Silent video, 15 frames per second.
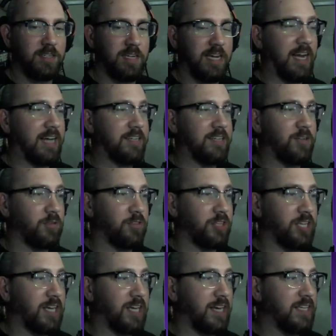And I don't
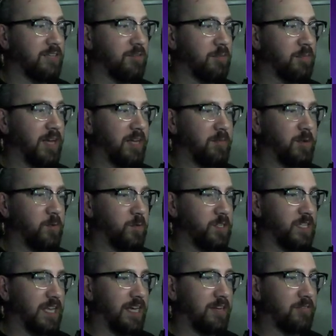think I'd even met him in
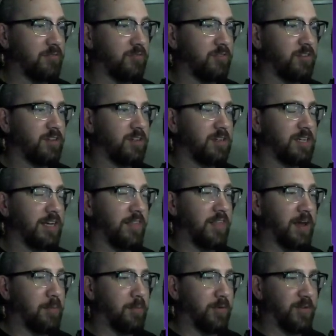real life at
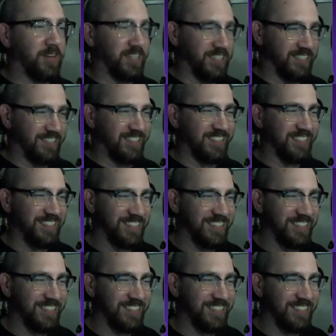that point.